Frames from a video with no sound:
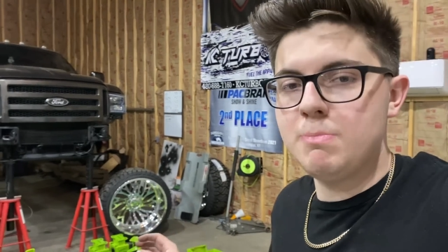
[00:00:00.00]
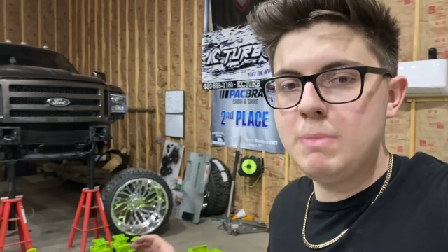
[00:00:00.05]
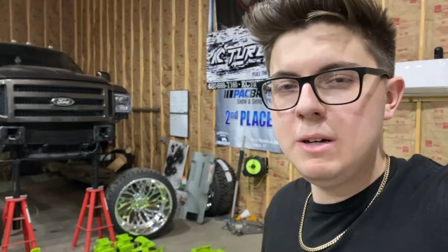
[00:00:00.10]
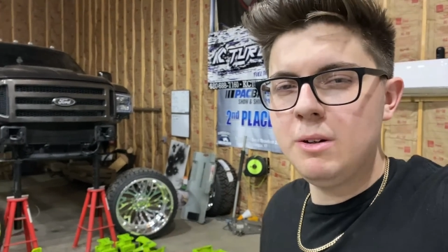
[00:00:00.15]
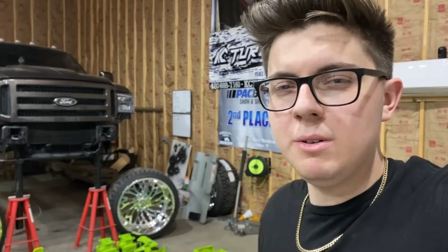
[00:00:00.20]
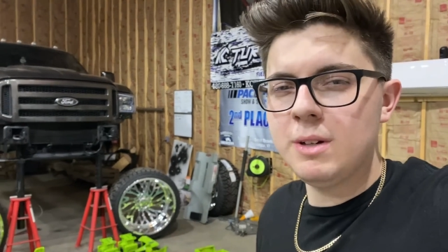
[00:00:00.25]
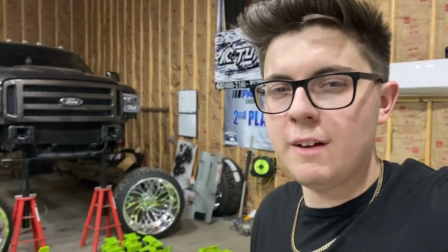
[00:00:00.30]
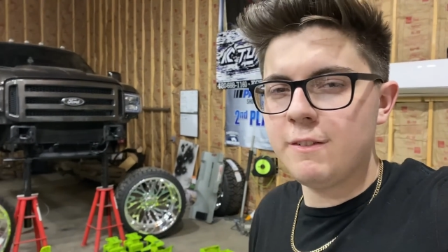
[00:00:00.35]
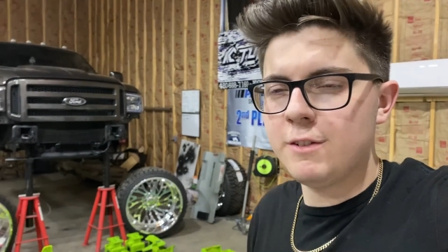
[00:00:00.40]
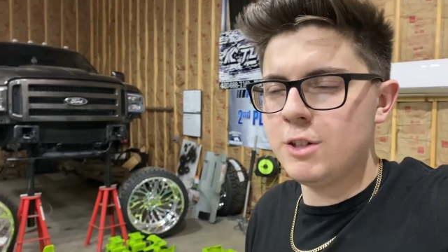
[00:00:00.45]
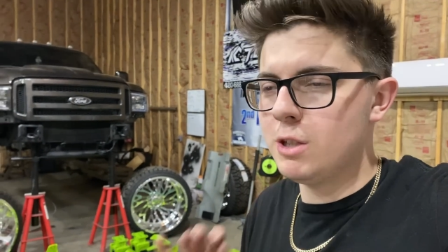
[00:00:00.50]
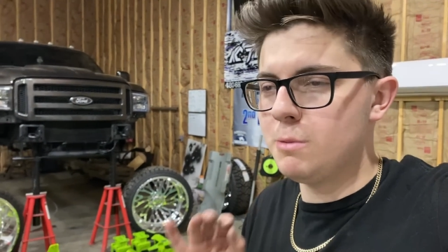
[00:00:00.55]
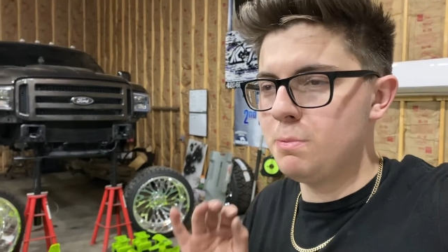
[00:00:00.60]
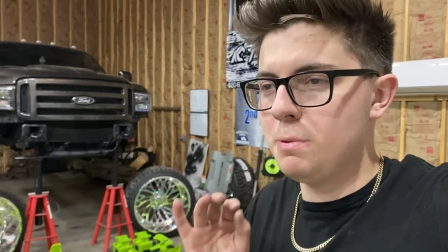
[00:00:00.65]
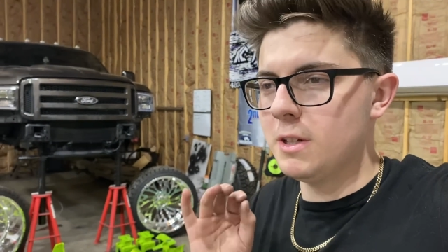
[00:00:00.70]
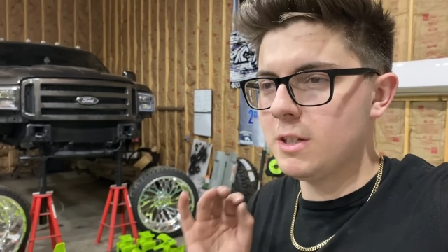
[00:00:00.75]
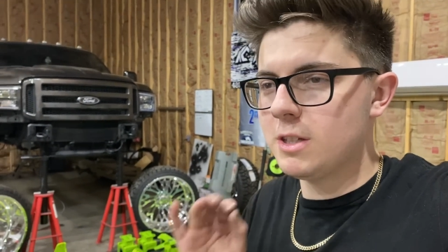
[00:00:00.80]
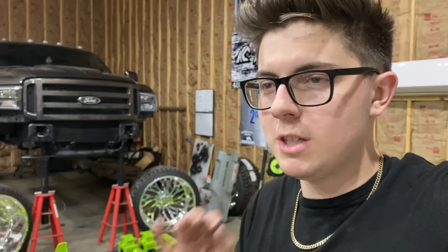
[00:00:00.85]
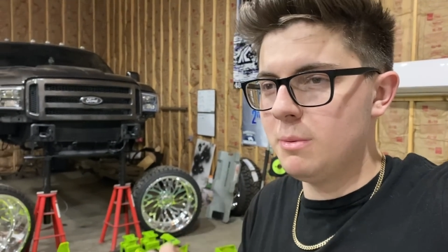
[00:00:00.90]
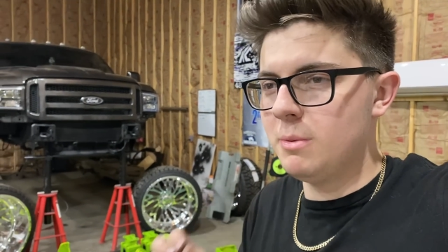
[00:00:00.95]
build, I've just
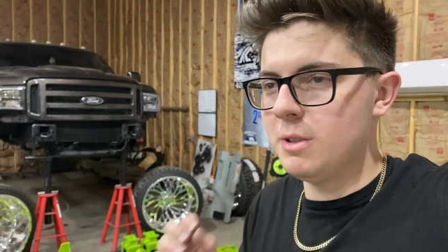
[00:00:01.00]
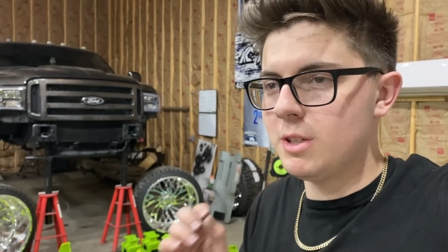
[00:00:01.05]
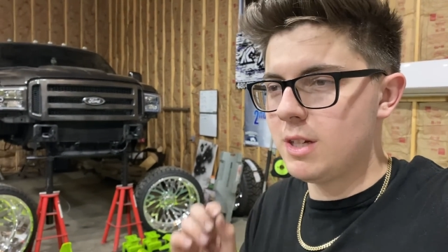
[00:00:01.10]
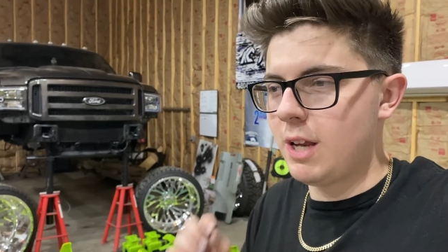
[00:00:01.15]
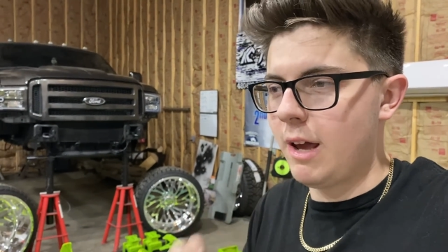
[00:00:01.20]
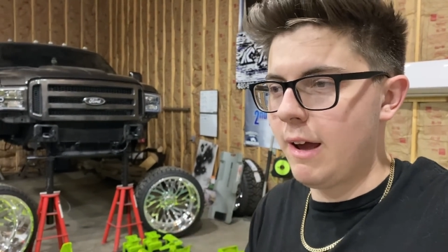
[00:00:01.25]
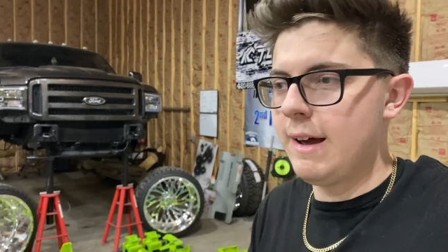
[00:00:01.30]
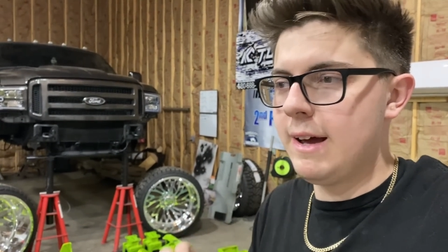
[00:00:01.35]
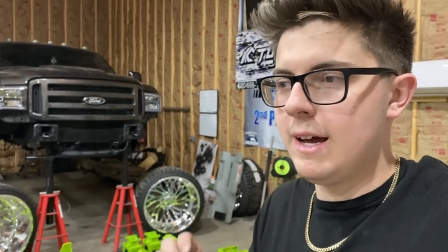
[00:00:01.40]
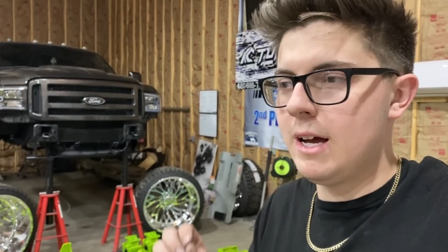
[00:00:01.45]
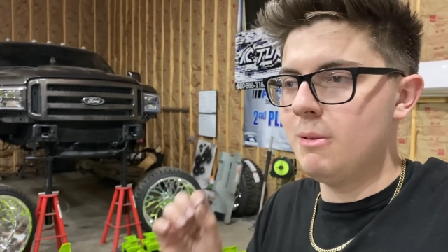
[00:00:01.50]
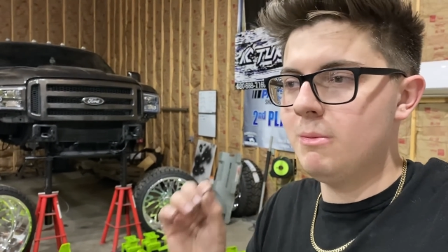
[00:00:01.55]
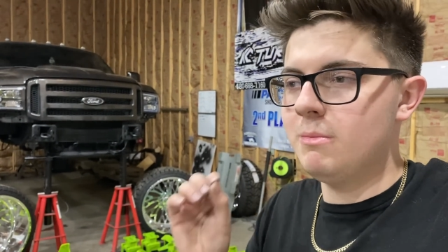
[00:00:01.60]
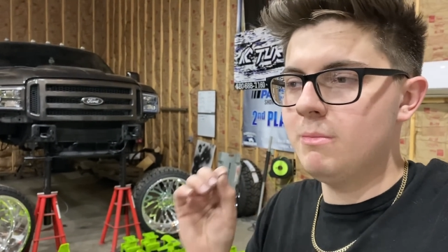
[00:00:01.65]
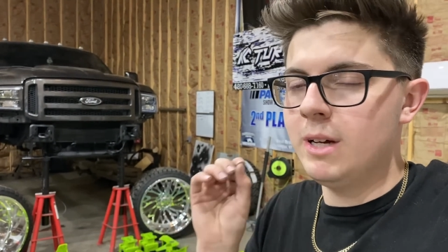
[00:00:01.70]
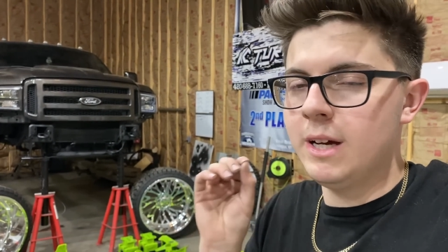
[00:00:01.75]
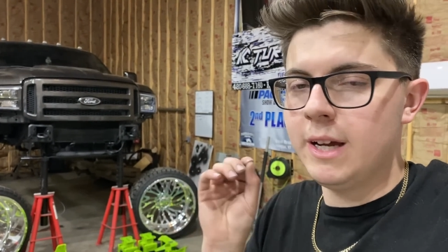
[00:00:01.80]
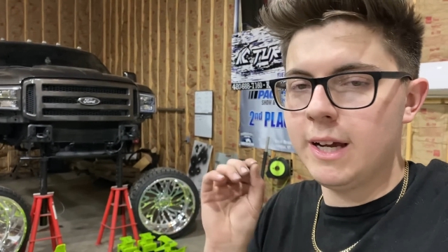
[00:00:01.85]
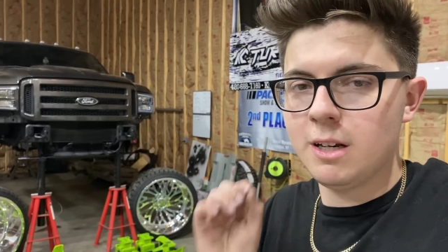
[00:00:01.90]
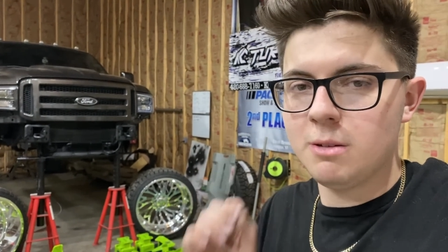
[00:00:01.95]
put so much
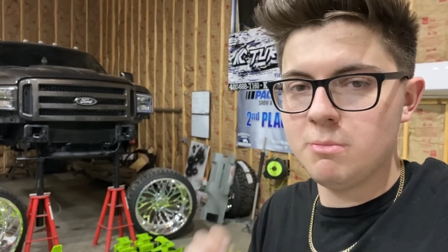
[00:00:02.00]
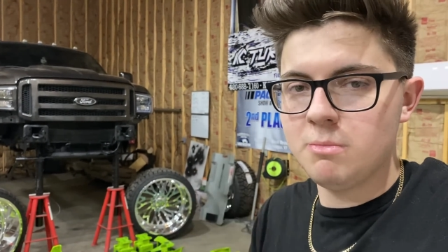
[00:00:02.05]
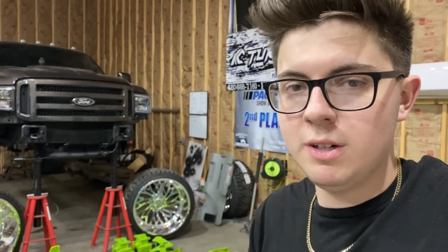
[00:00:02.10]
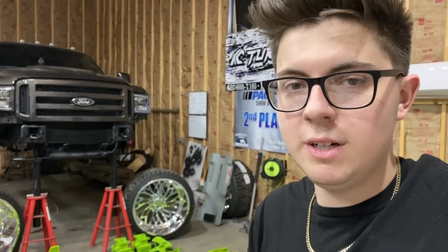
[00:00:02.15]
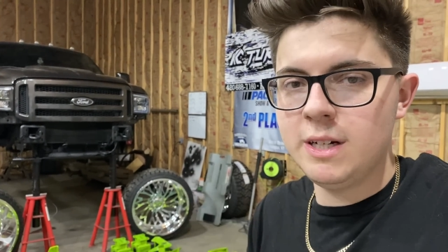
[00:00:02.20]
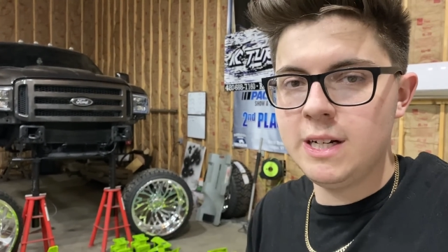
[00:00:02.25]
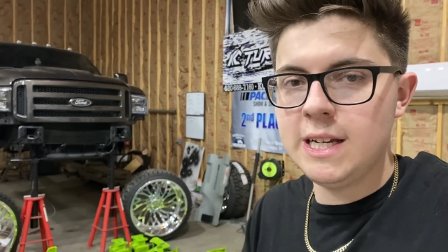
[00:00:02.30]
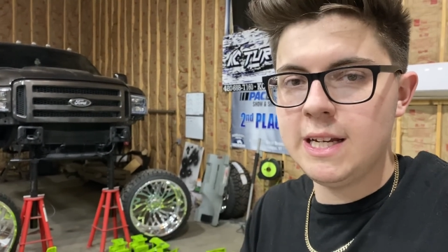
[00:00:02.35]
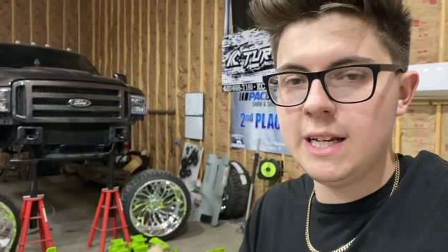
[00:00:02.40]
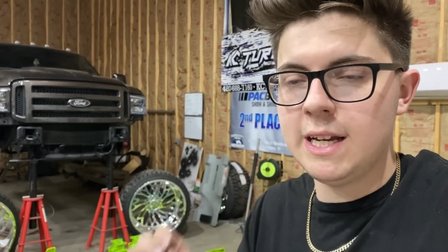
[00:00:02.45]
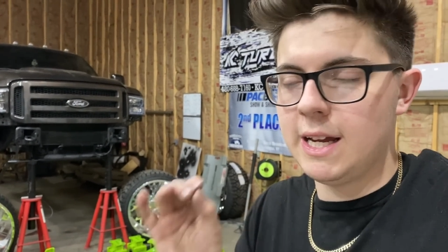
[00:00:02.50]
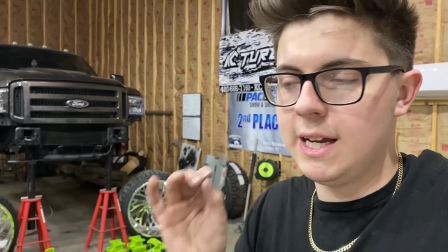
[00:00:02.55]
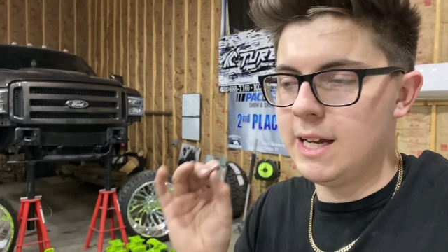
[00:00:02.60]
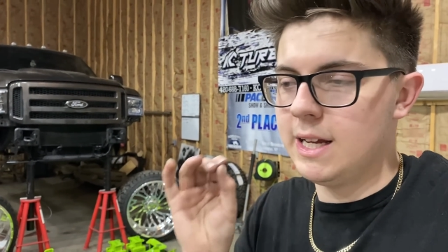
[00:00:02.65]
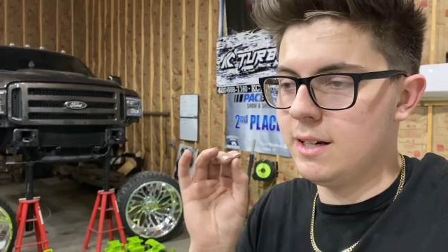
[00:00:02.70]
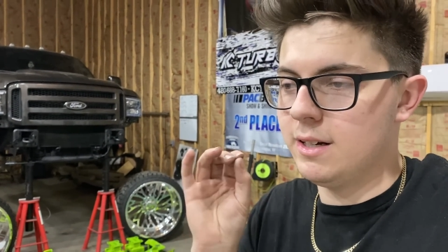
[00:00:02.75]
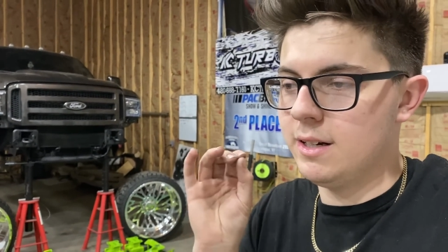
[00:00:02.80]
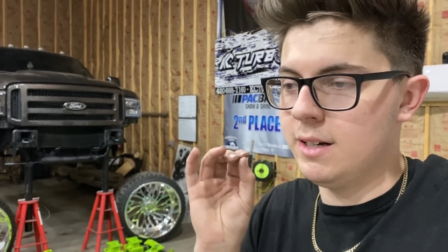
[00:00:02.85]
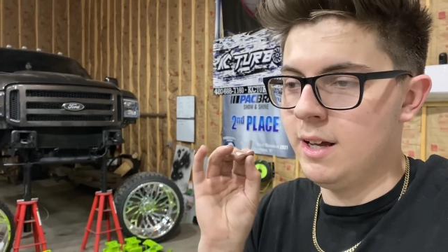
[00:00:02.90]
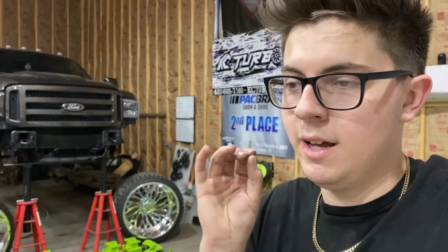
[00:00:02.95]
time and money
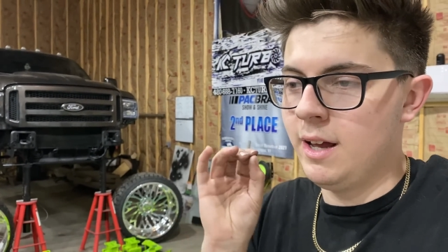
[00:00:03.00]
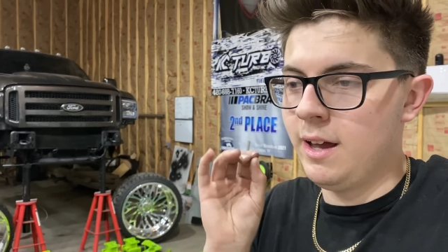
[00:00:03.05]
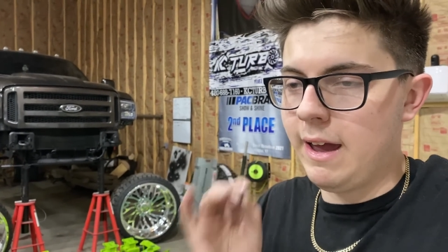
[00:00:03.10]
and